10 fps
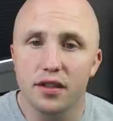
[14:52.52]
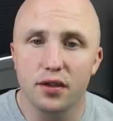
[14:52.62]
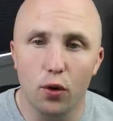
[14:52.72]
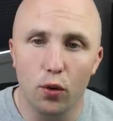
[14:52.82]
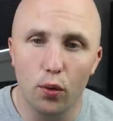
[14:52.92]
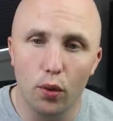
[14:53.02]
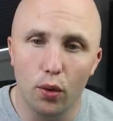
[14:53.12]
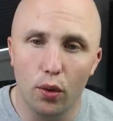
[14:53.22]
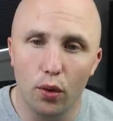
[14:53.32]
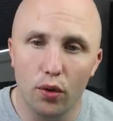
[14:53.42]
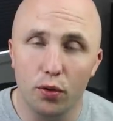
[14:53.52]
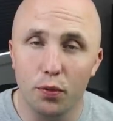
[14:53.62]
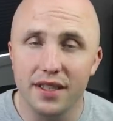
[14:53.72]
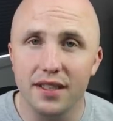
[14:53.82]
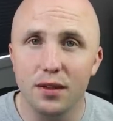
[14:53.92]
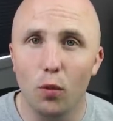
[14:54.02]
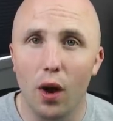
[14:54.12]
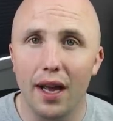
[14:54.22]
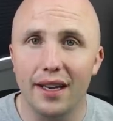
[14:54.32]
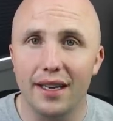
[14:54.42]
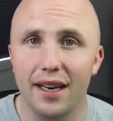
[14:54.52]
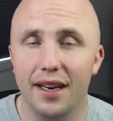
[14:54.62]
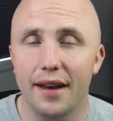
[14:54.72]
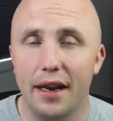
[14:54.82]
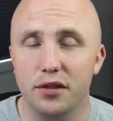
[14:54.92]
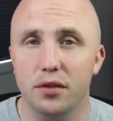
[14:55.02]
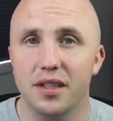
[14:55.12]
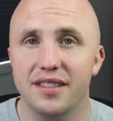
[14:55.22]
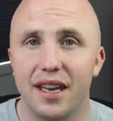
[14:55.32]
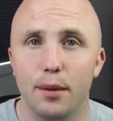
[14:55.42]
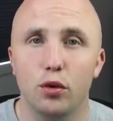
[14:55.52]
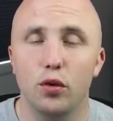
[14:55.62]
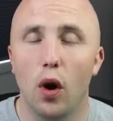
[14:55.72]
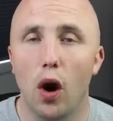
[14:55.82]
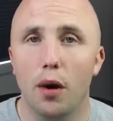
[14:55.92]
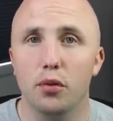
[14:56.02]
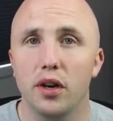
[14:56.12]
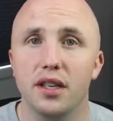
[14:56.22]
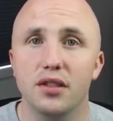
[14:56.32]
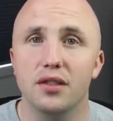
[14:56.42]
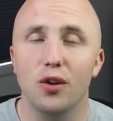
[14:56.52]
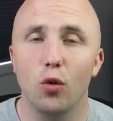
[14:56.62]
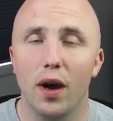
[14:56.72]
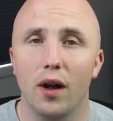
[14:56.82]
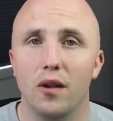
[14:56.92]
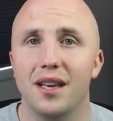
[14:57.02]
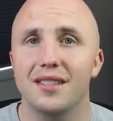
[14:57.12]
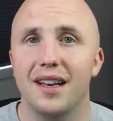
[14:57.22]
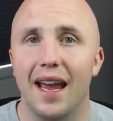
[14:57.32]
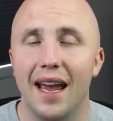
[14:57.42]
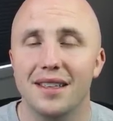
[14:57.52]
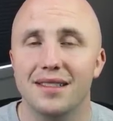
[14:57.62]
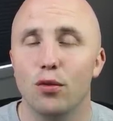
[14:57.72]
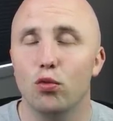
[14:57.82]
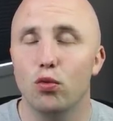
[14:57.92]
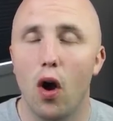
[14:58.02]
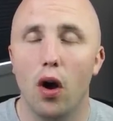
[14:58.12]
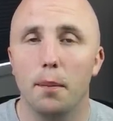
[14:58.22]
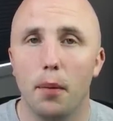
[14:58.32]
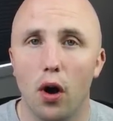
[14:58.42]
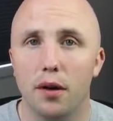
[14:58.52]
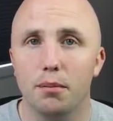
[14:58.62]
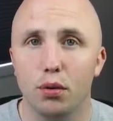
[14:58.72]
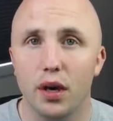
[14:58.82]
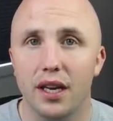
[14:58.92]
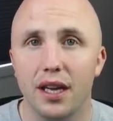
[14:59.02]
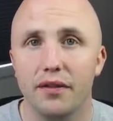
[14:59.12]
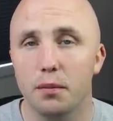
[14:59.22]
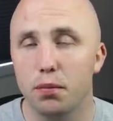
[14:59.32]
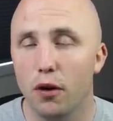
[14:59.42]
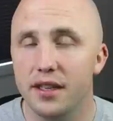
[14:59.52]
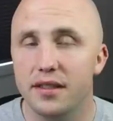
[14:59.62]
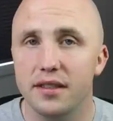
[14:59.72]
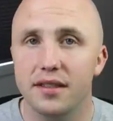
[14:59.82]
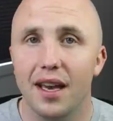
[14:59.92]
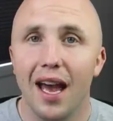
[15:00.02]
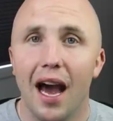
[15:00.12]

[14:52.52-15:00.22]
So the reason why Canadian Natural is able to operate so well is it has rock bottom break-even prices.